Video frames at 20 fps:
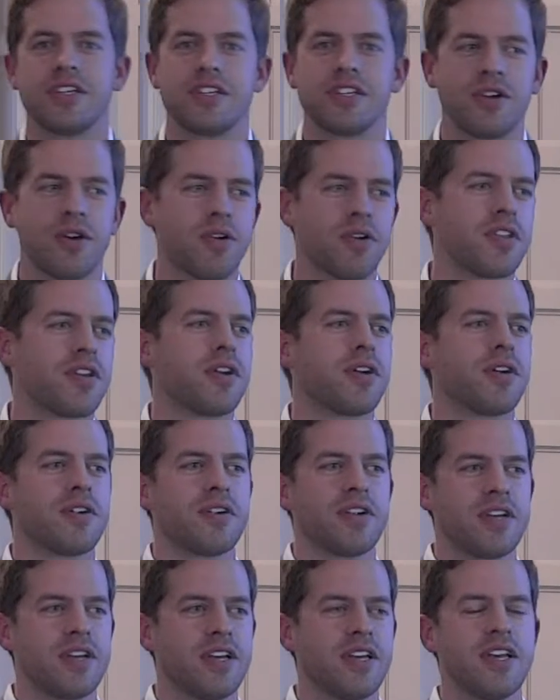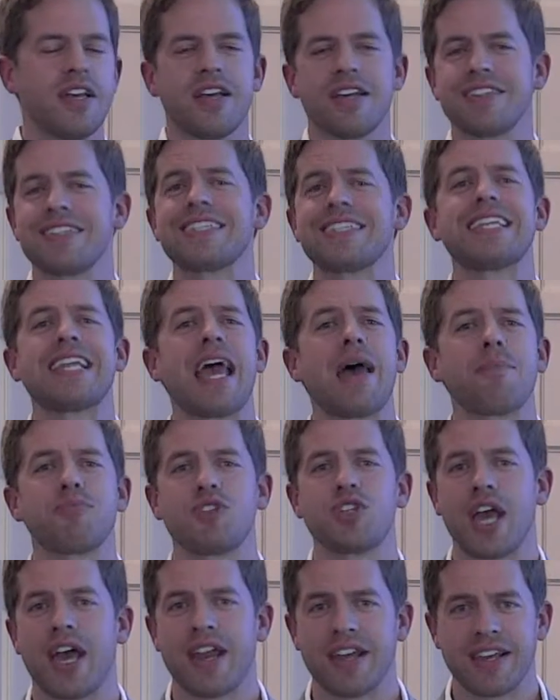Go to their
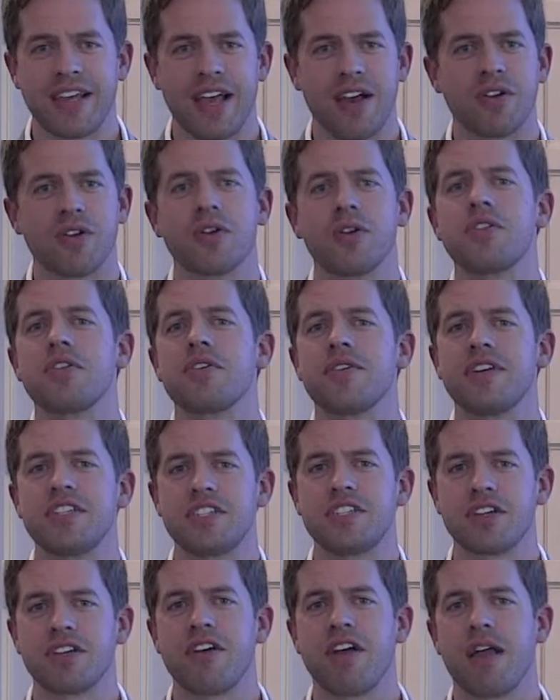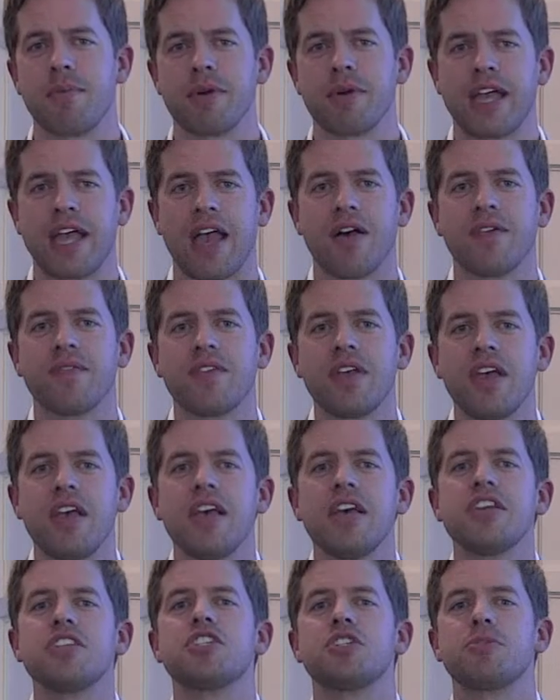Snapchat account, go to their Instagram account.
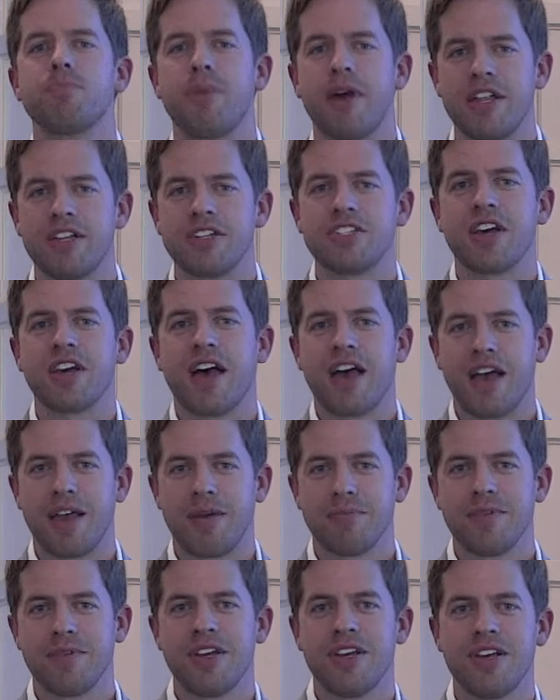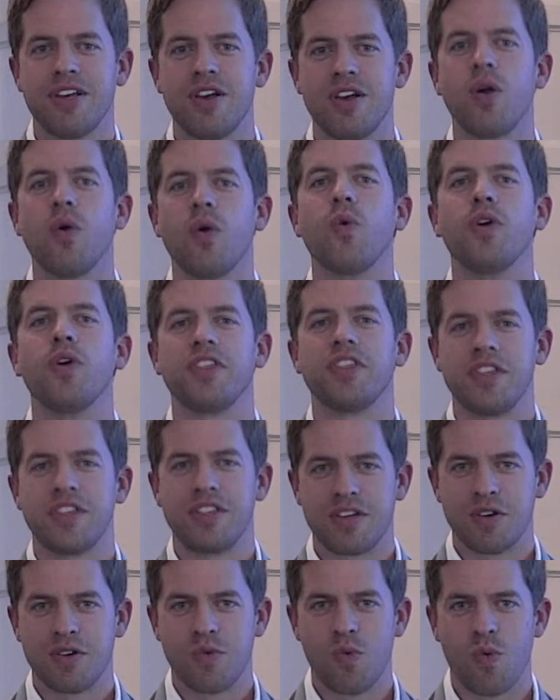Spend time within
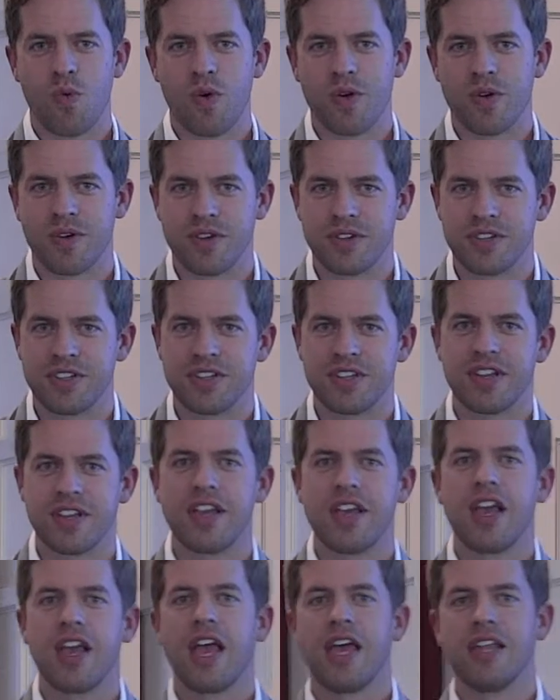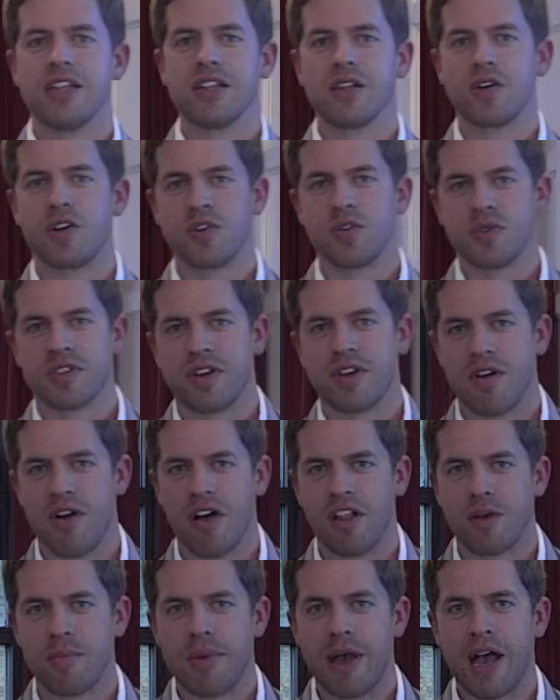their world and learn what they're
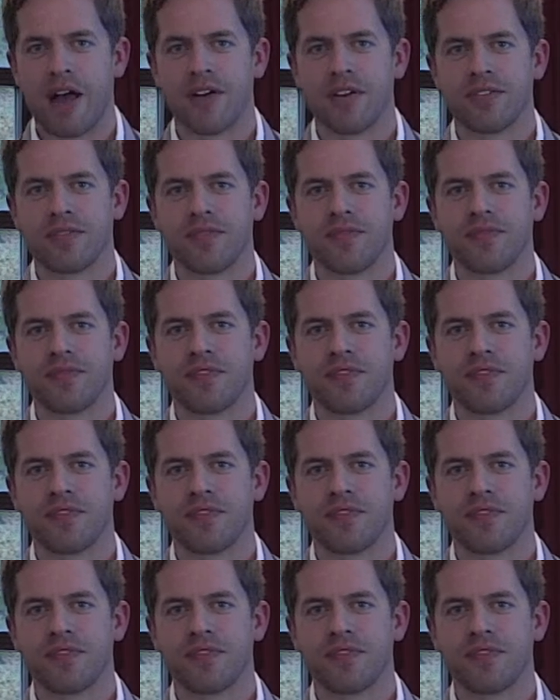all about.